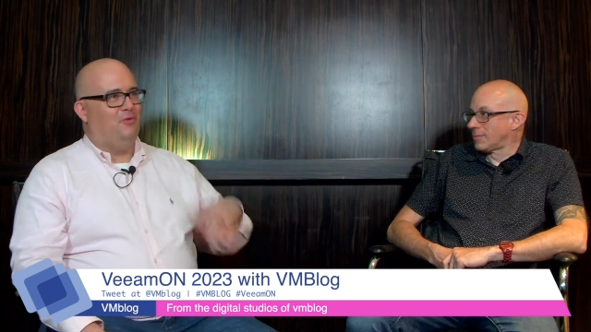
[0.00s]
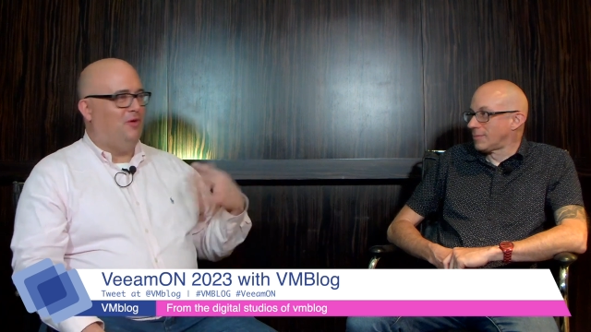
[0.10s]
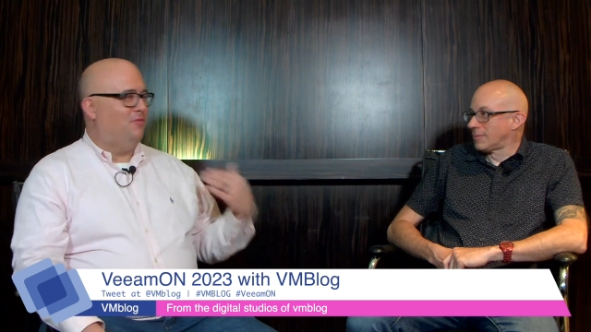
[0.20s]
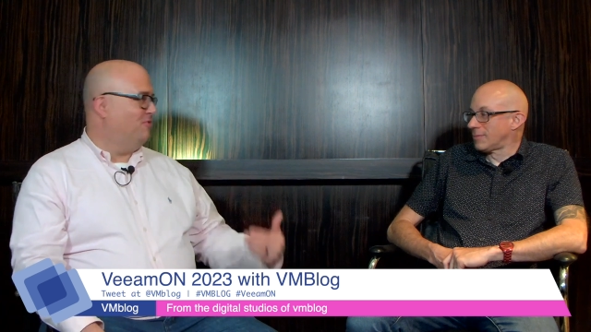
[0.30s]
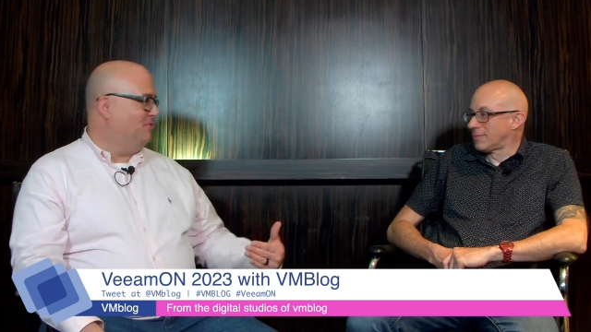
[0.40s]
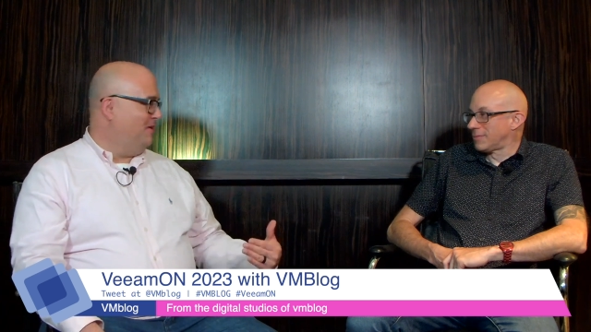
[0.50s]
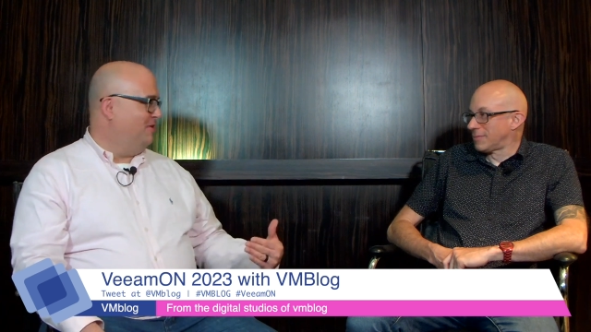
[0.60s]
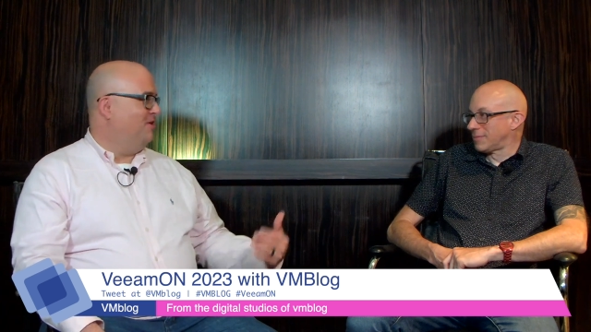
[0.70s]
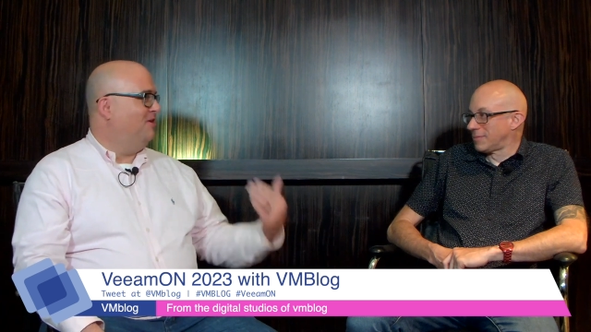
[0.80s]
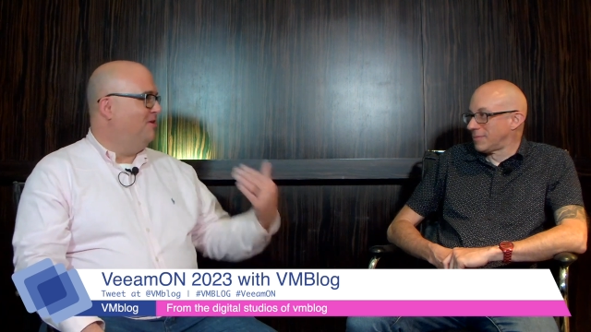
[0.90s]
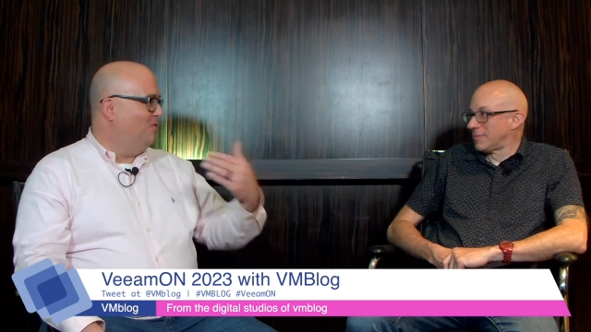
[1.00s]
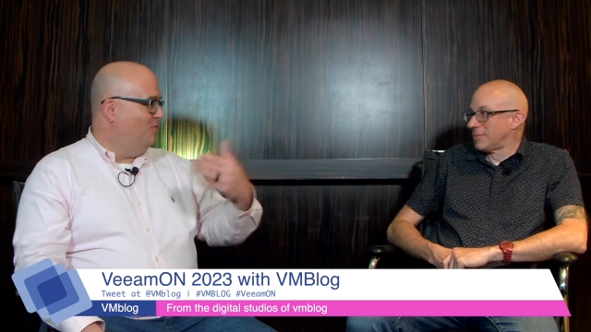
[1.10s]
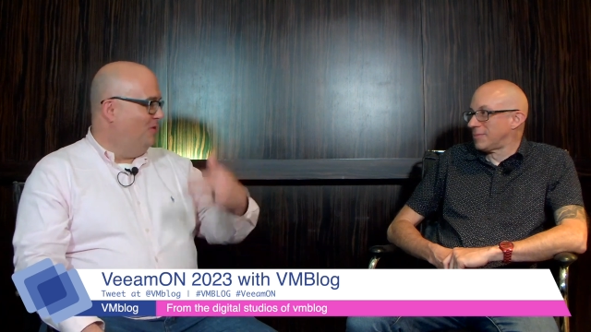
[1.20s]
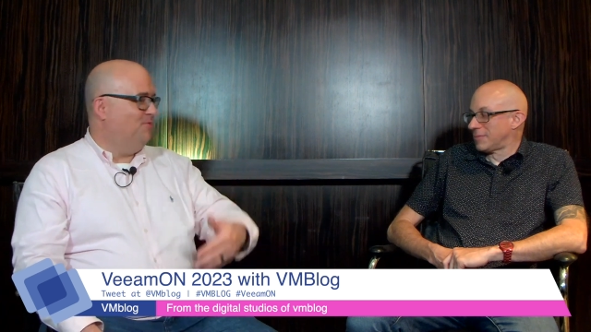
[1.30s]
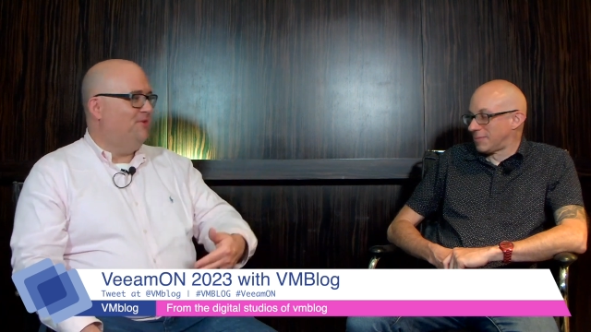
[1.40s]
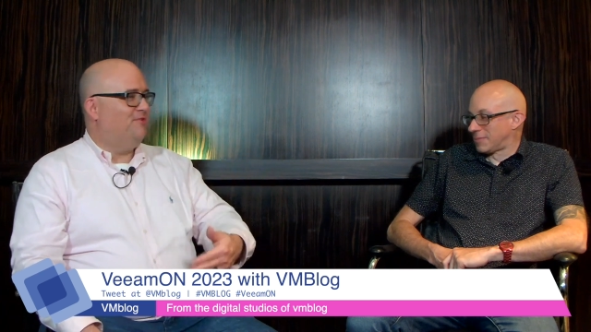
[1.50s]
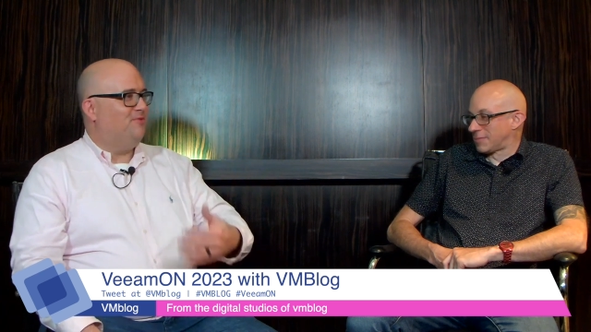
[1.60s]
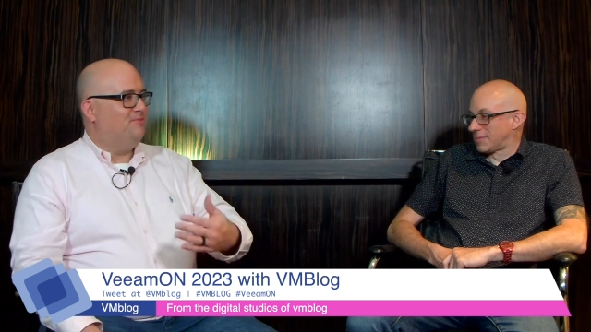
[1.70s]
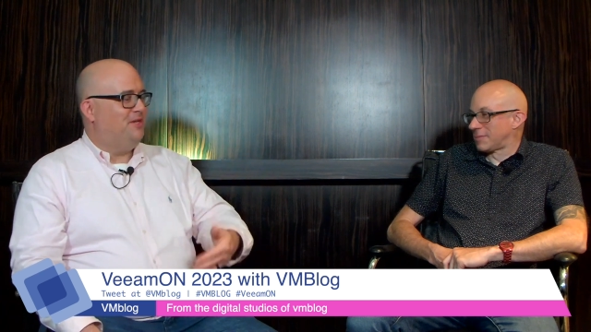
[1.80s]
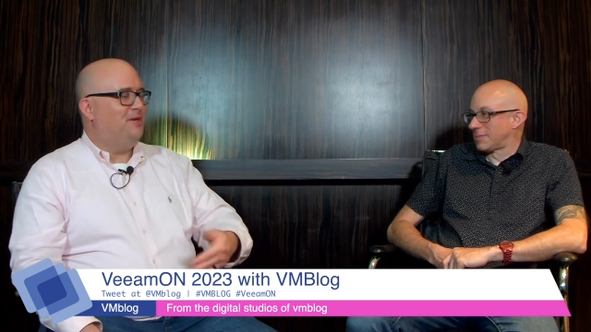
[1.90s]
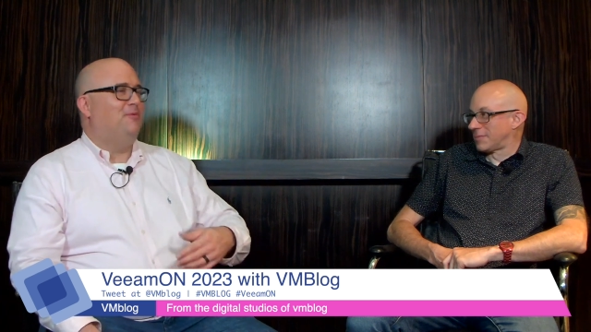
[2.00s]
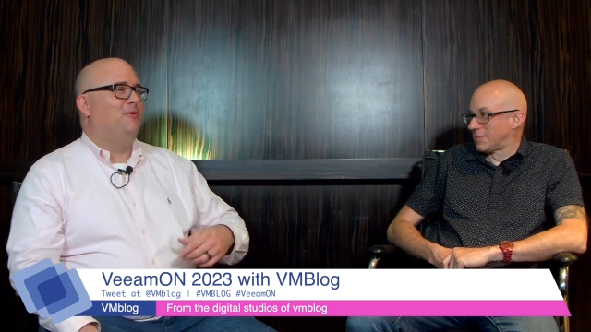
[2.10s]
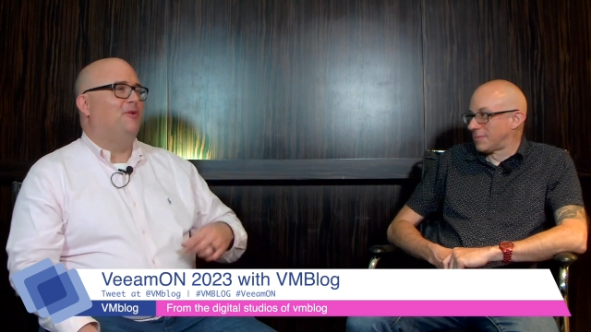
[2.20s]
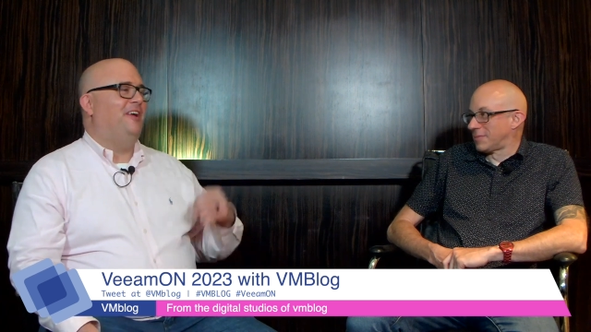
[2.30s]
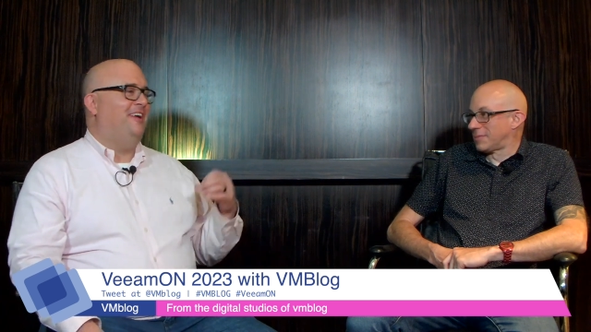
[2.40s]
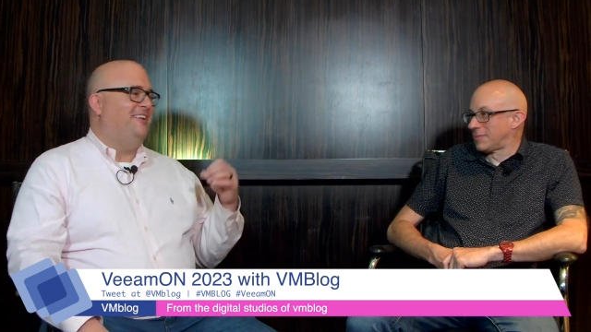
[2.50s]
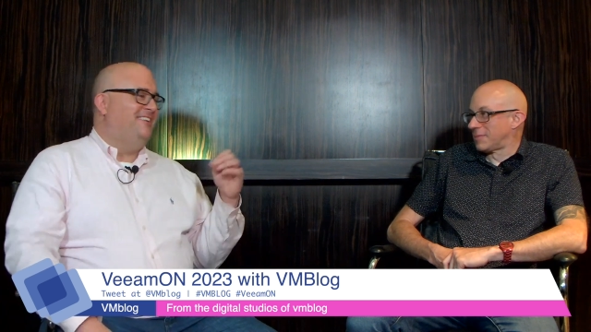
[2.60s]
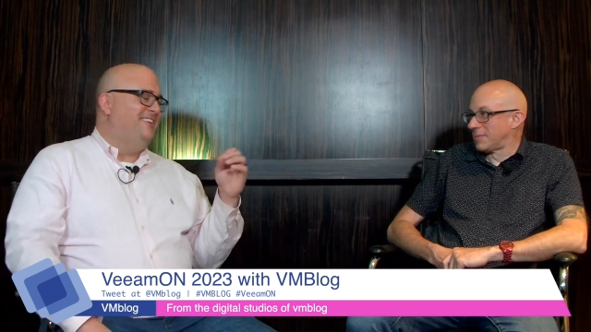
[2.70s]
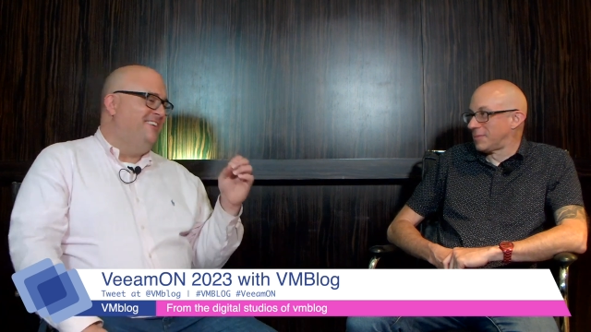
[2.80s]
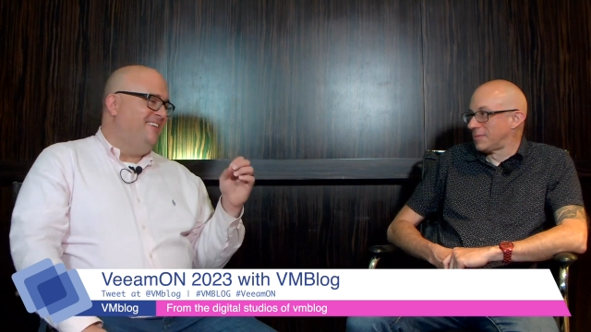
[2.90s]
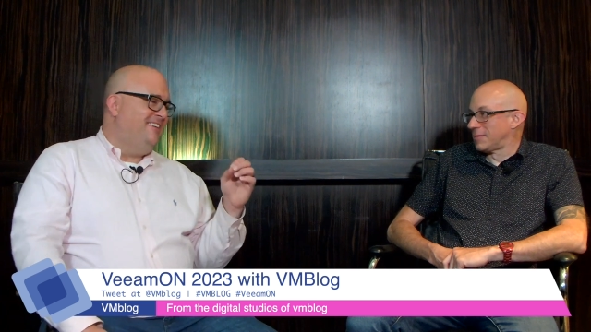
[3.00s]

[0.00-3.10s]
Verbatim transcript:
Speaker 1: One was from Hong Kong, one was from Singapore, and